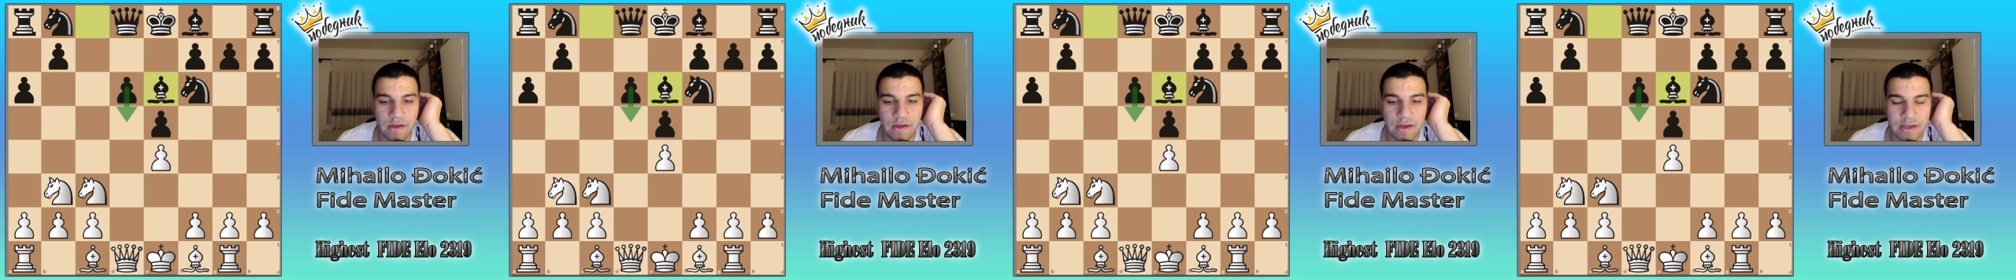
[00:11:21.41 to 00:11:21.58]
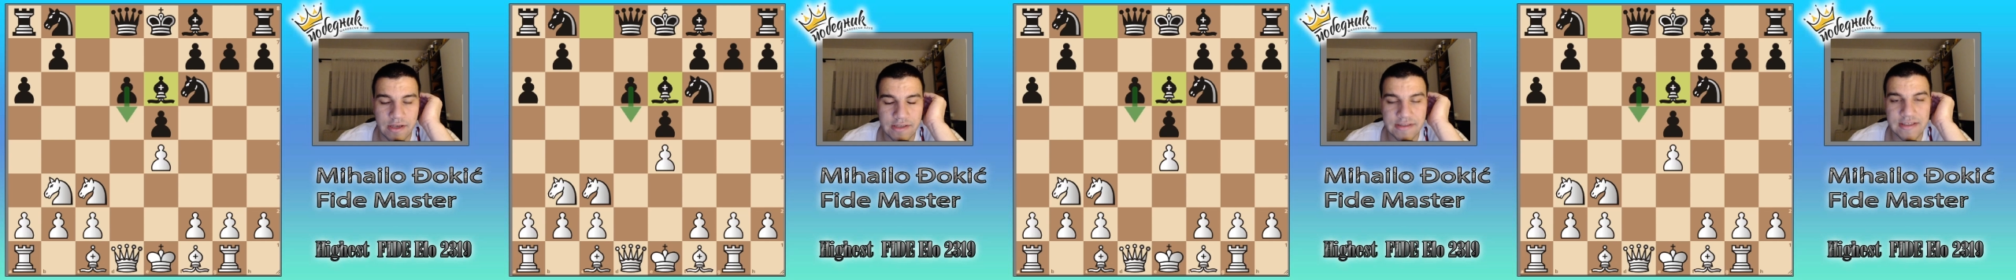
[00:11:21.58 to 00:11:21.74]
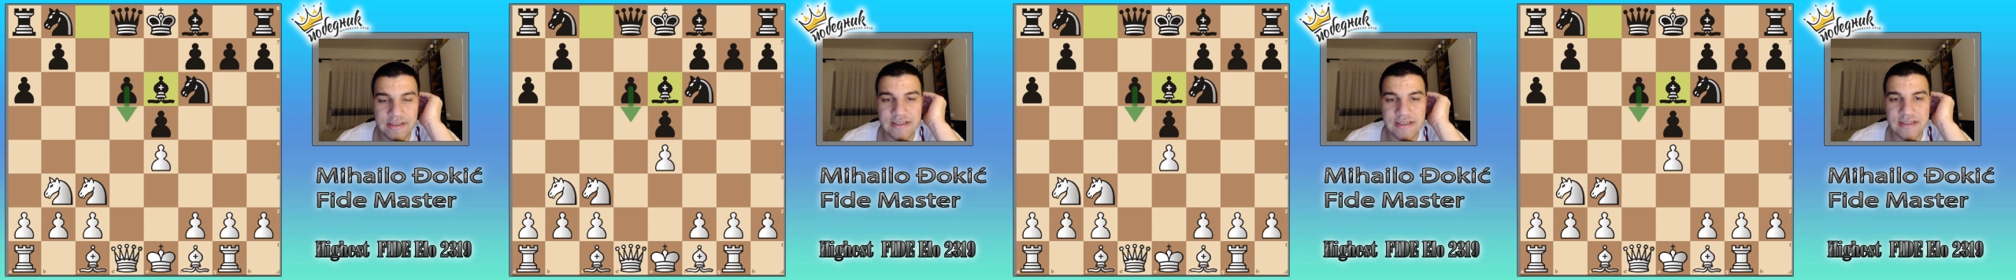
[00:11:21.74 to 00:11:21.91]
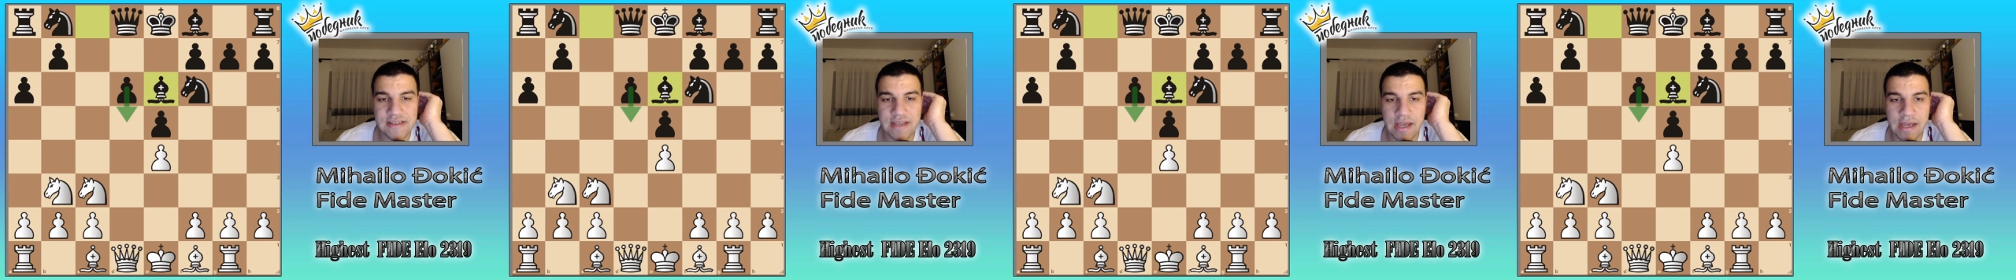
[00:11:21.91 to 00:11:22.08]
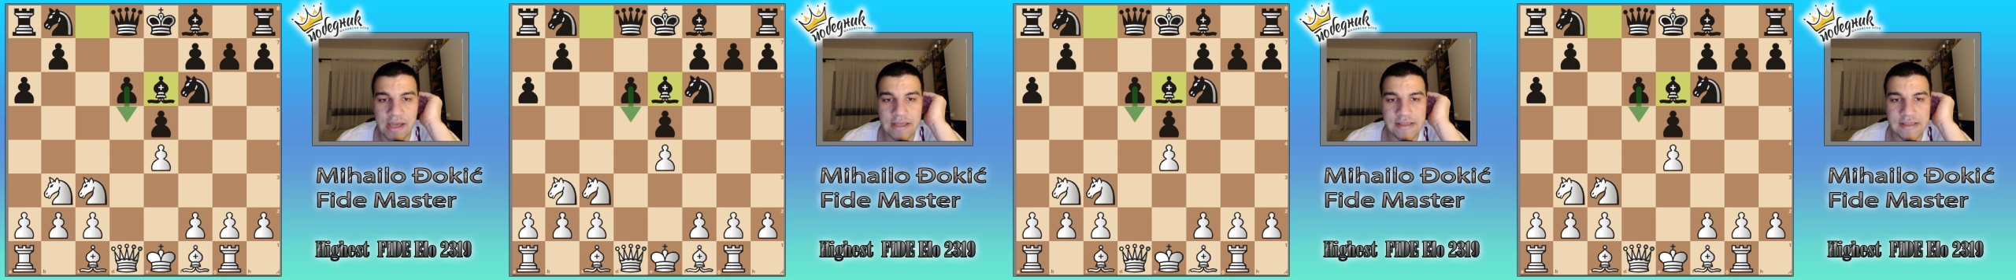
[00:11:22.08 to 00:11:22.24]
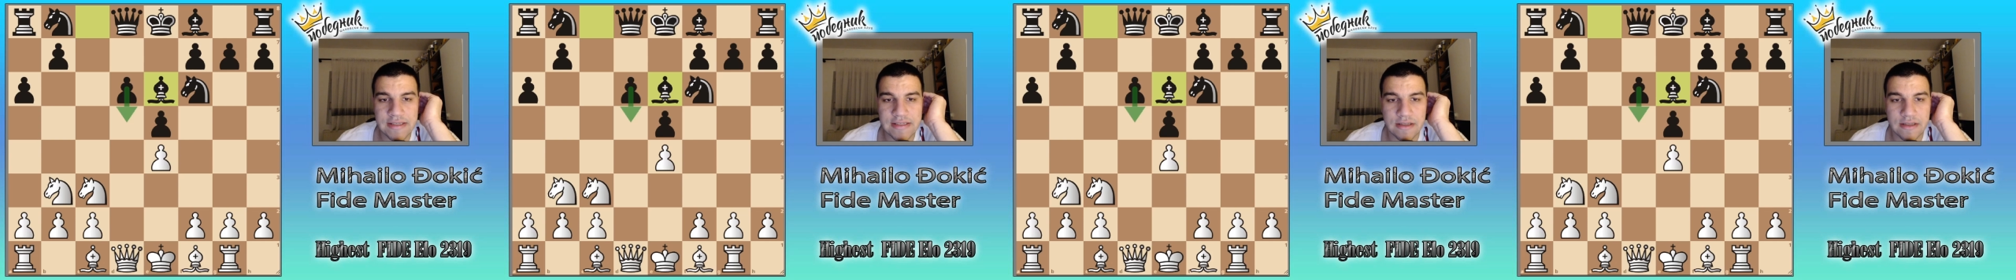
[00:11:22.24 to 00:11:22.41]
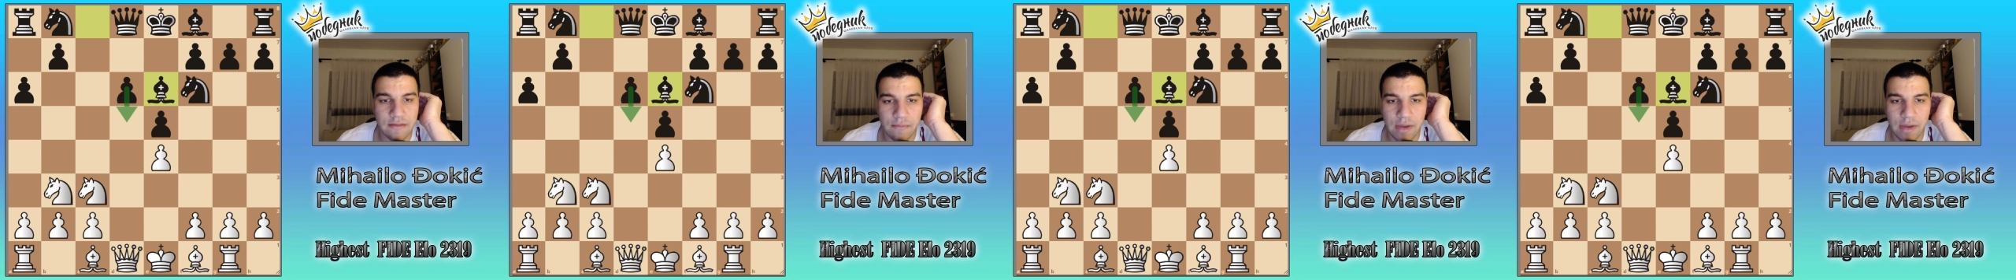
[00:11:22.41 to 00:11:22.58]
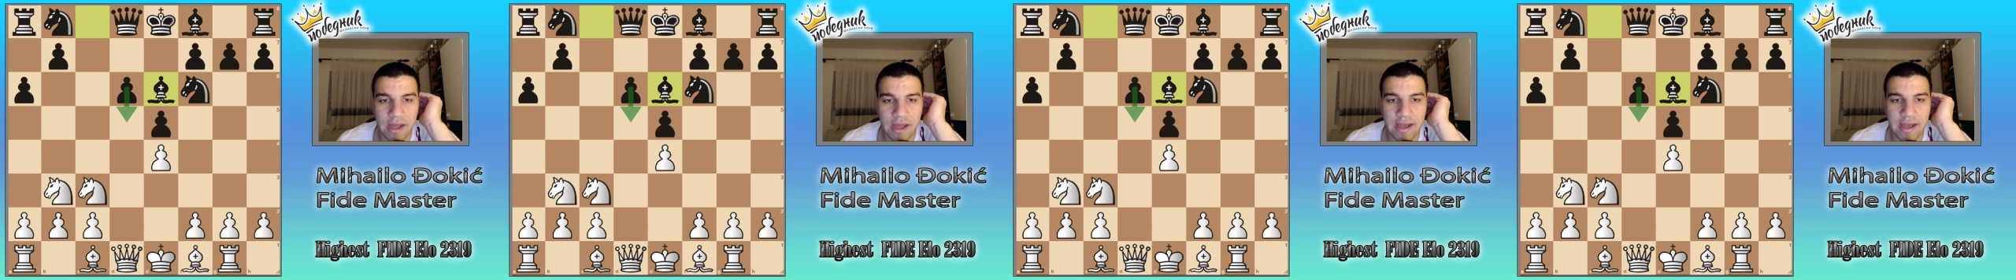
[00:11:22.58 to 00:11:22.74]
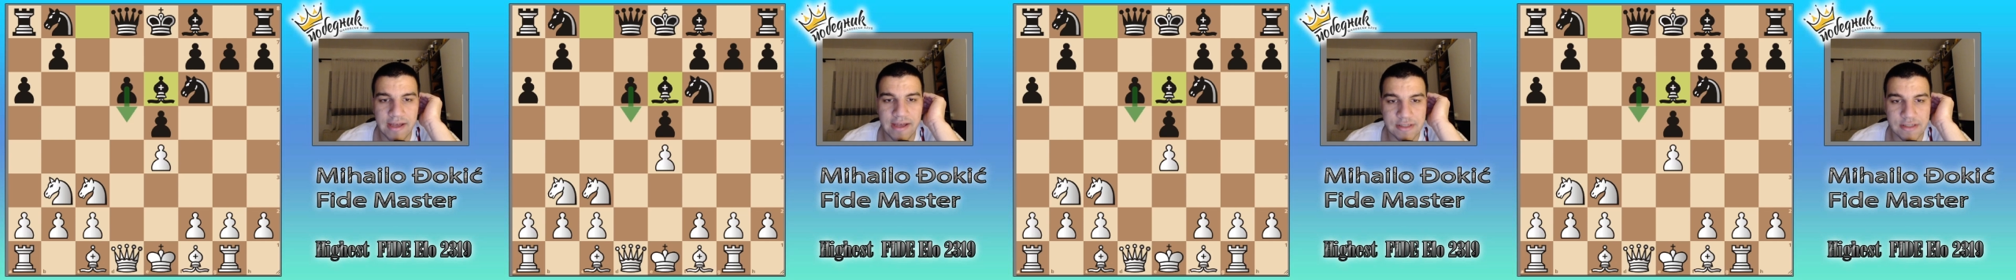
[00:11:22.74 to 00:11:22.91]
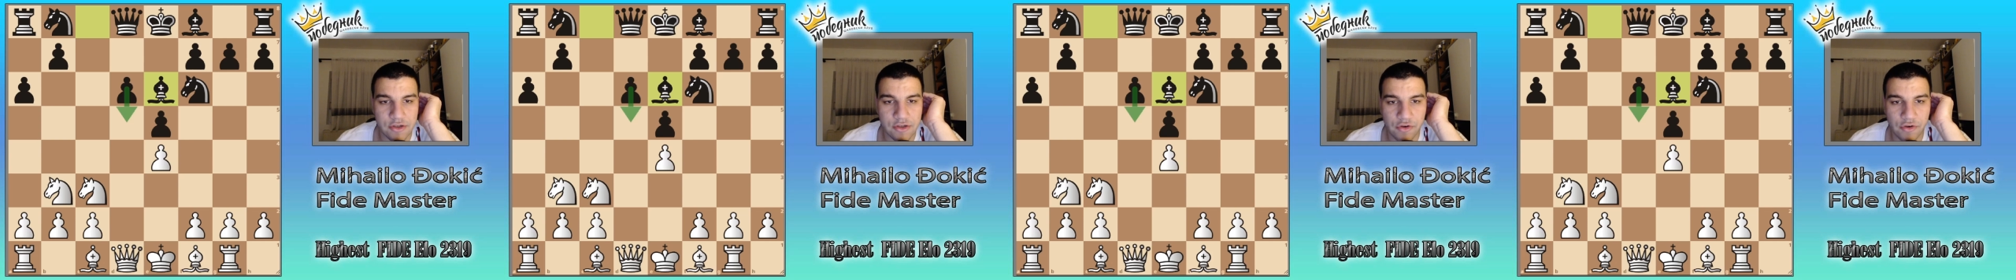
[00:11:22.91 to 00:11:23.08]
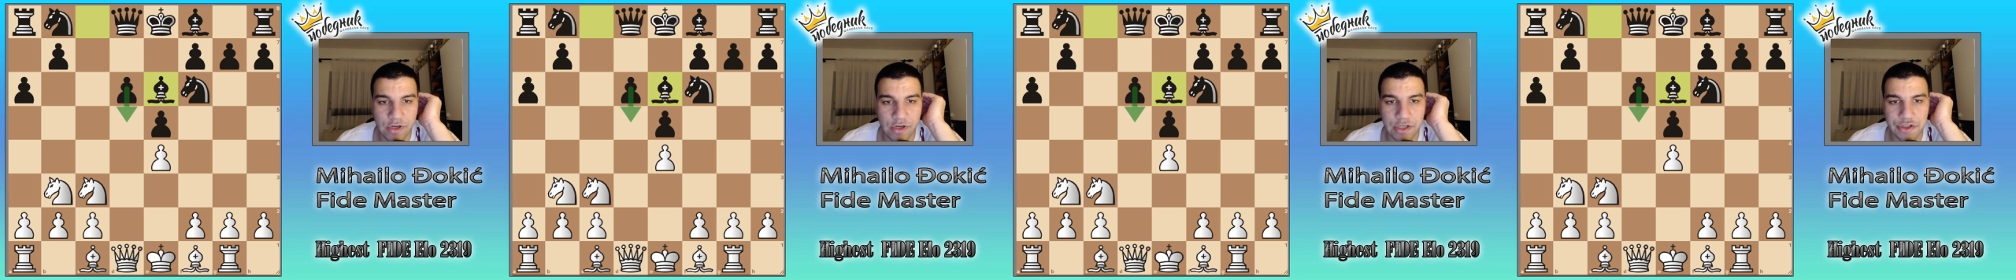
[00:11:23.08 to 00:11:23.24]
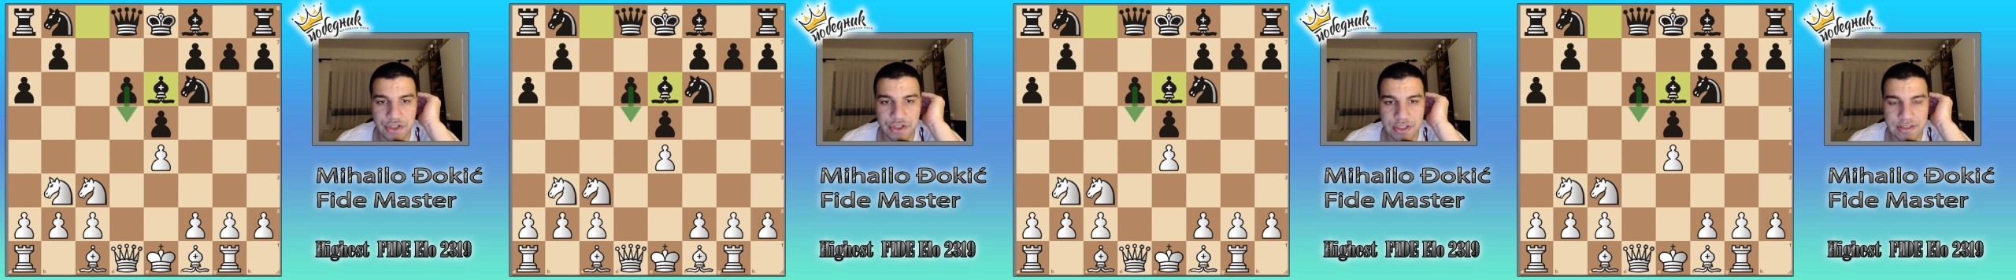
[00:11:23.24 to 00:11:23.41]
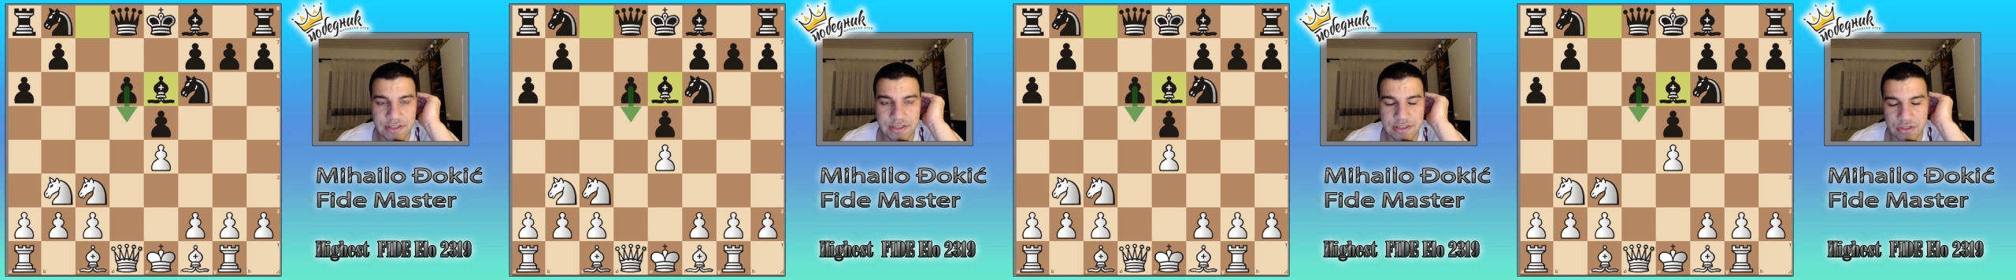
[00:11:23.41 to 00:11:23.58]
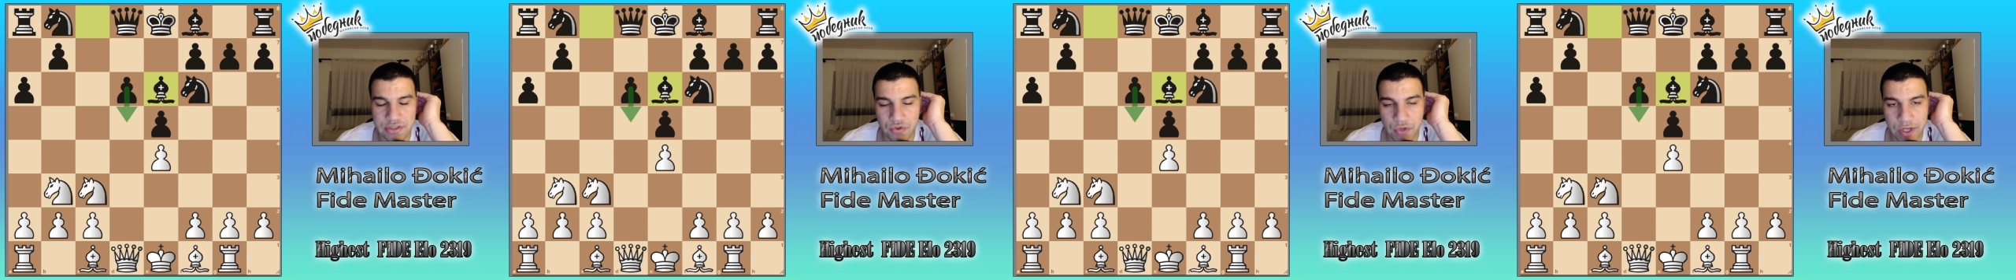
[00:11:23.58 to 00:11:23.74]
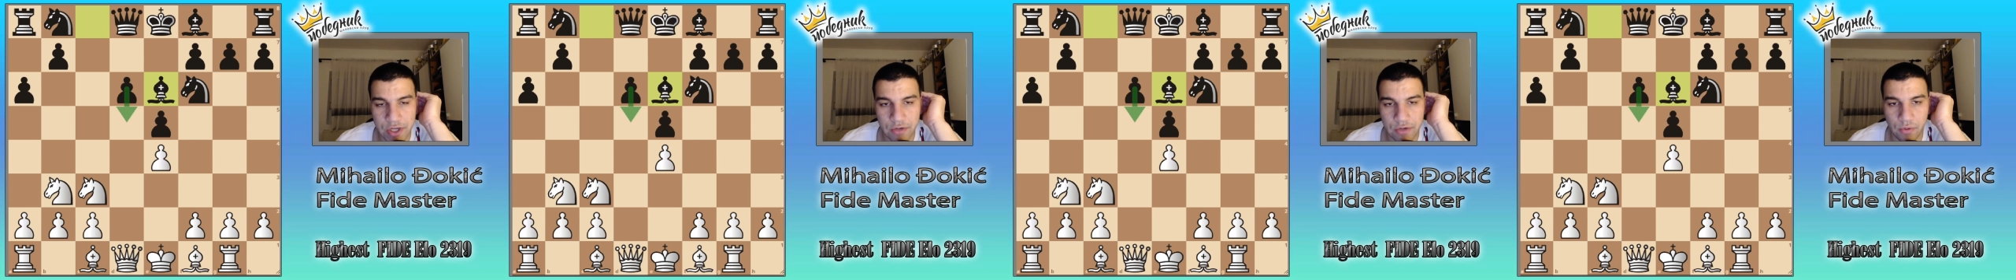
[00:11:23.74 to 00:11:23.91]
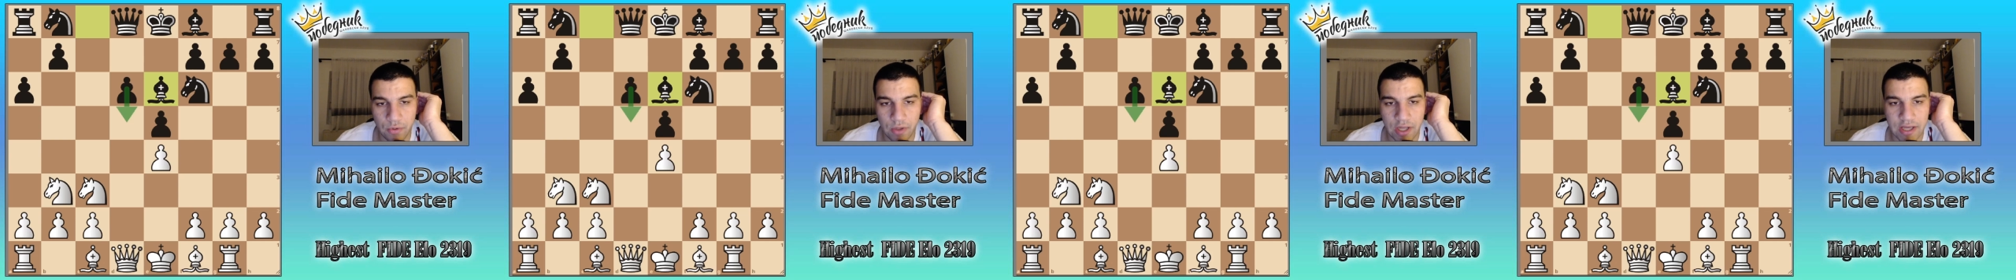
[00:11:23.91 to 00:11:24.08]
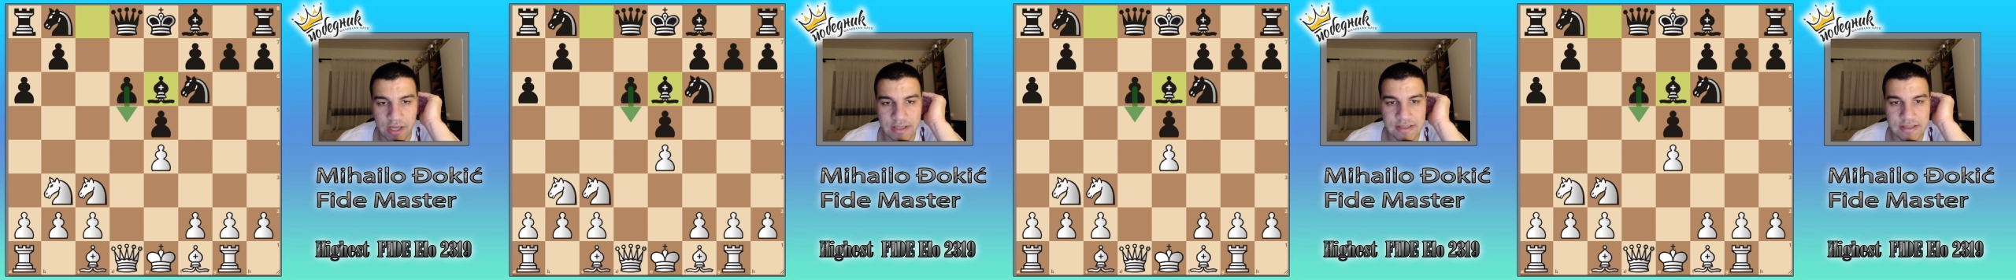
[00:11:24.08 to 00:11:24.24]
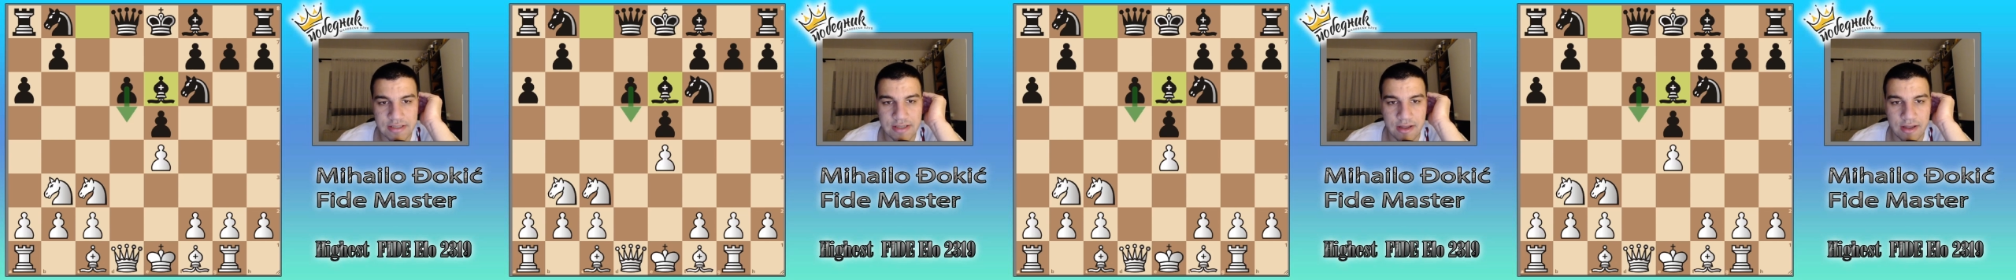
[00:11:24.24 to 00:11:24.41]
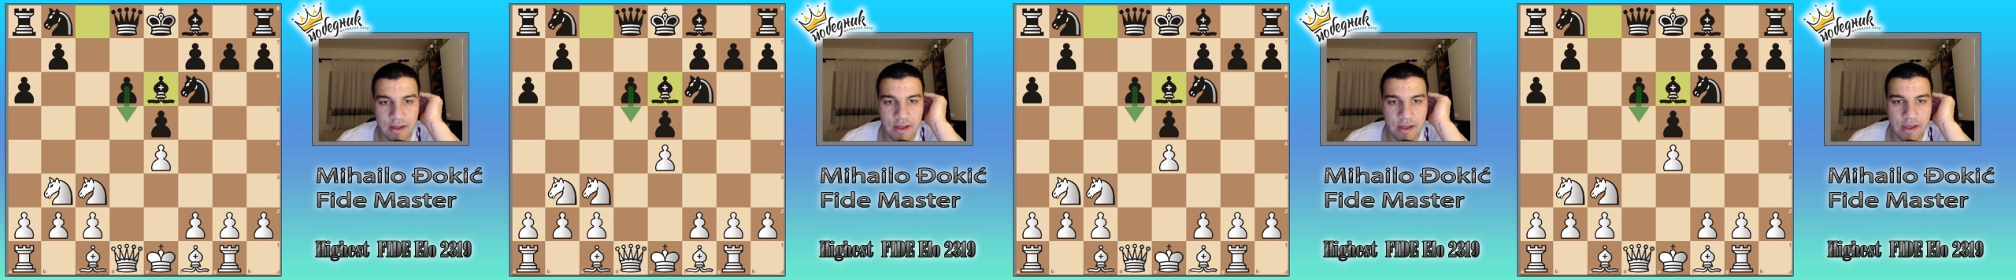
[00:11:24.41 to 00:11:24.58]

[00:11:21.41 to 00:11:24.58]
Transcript: In this case, black has a real chance to equalize,